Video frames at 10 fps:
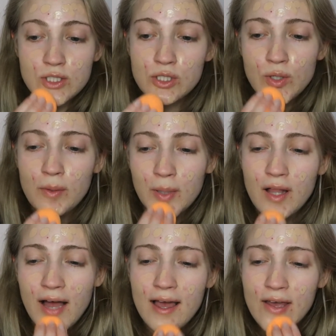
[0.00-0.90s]
to
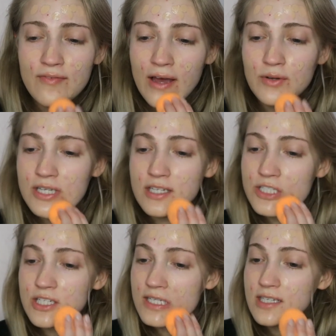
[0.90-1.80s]
apply
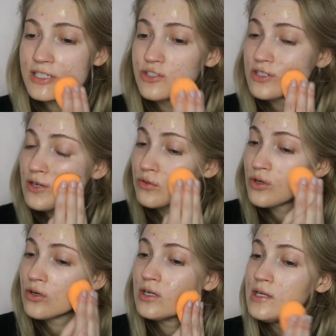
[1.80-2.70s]
foundation in
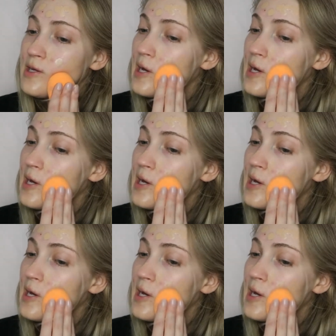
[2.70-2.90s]
general,